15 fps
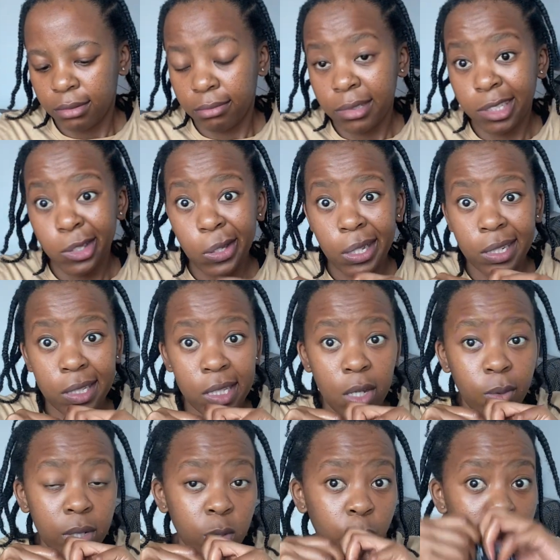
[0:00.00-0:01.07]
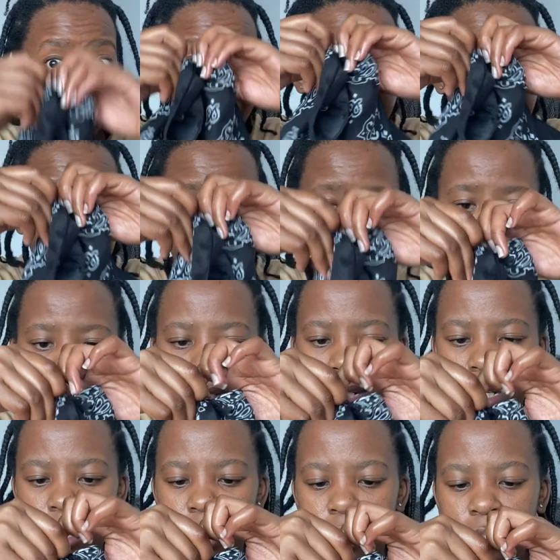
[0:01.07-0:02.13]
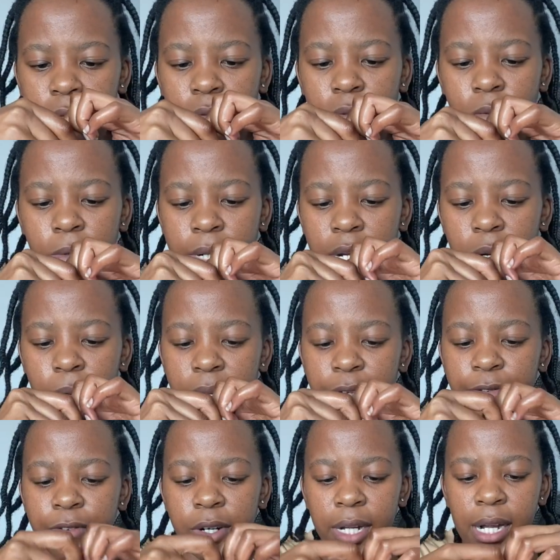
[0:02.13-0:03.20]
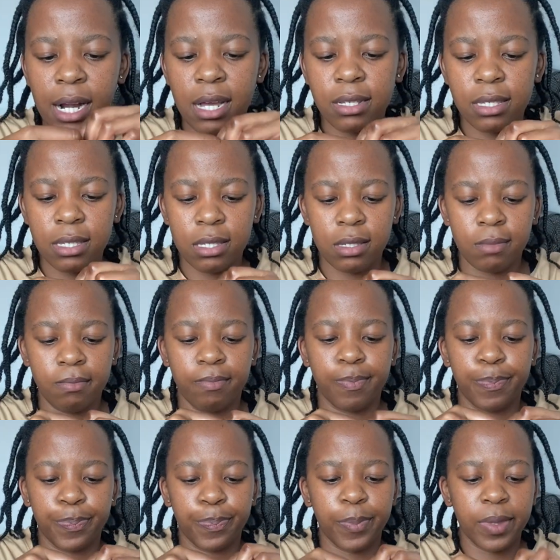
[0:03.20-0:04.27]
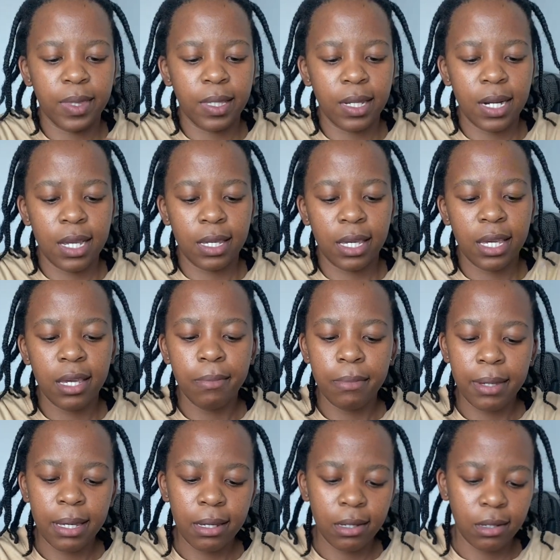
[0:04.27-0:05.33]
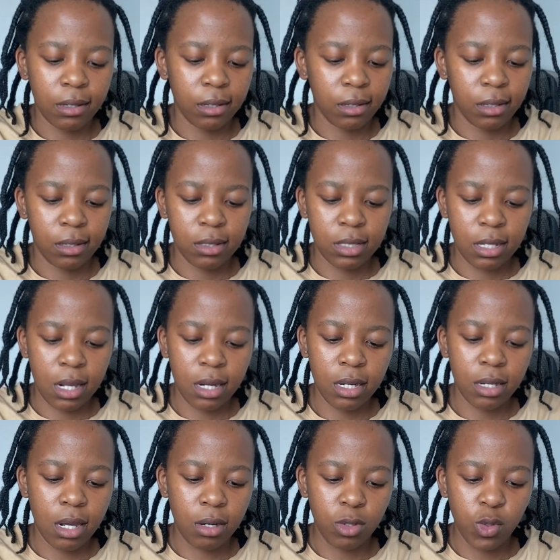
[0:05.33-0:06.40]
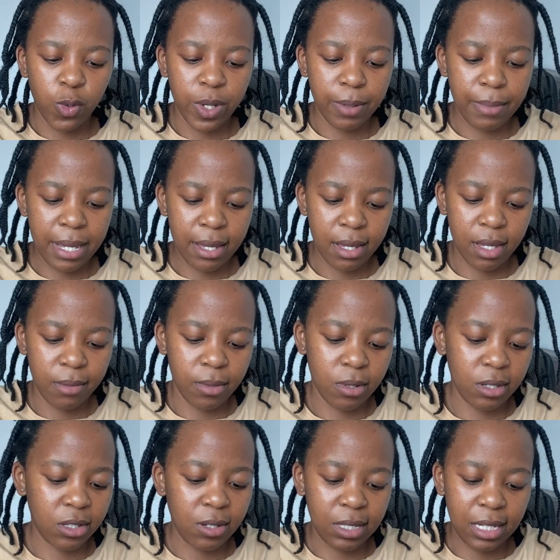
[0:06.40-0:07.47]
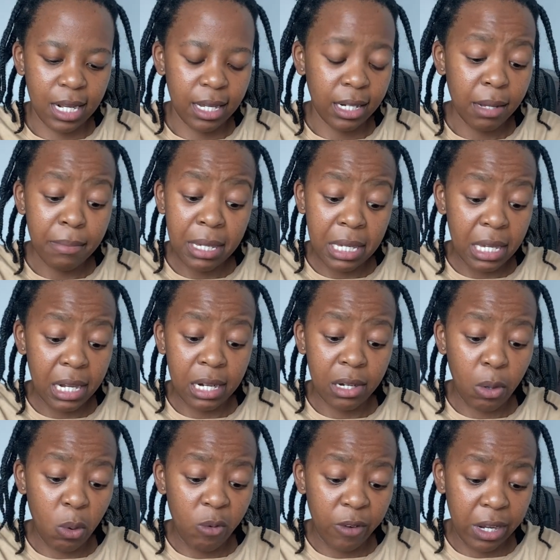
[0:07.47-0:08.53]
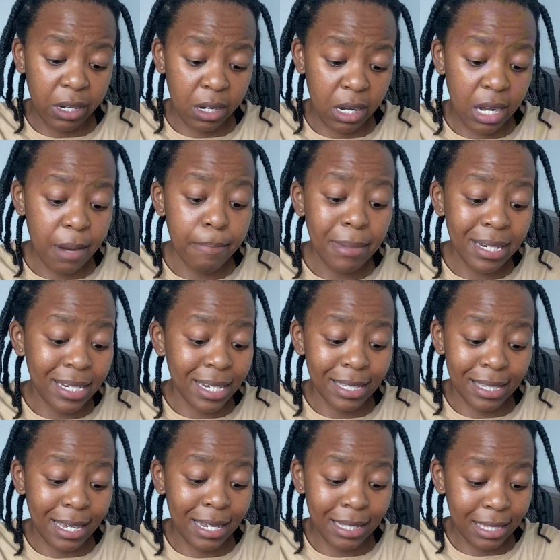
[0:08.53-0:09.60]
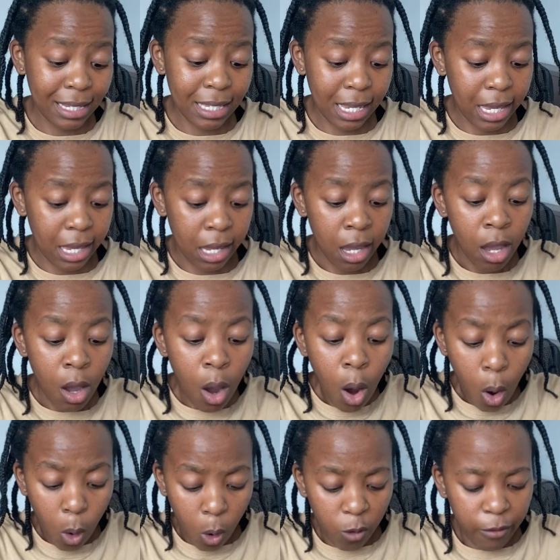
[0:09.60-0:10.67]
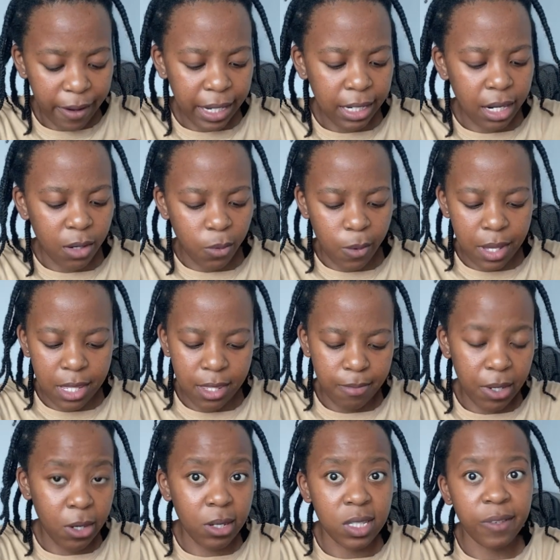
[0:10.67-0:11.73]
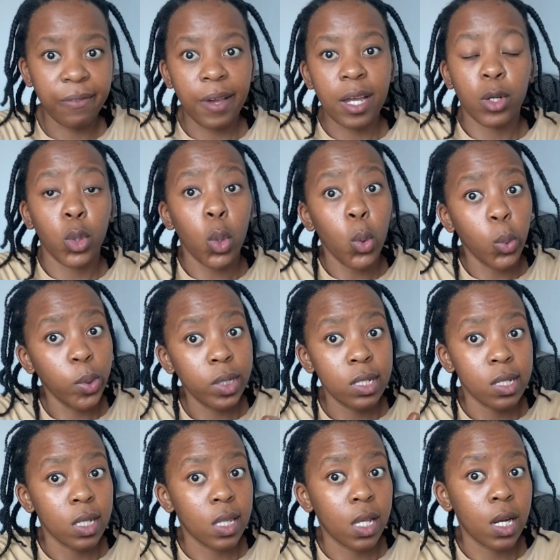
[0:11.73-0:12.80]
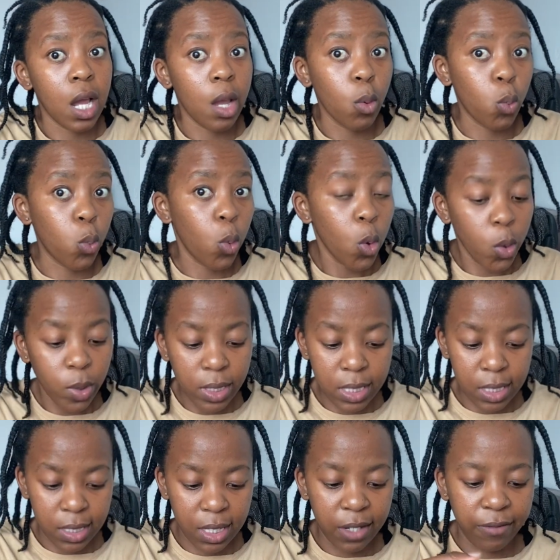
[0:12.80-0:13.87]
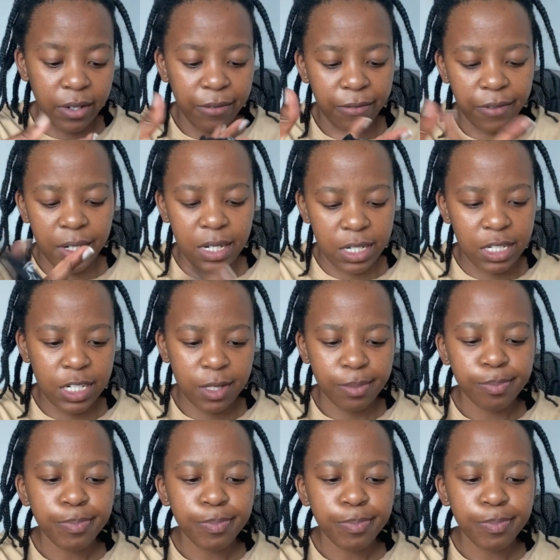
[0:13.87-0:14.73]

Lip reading: As you can see, I was wearing this today when I went for class, and then I came back, started undoing my hair, because I was like, let me get it over, and let me just get this hair over and done with, because if I don't, then I won't even finish.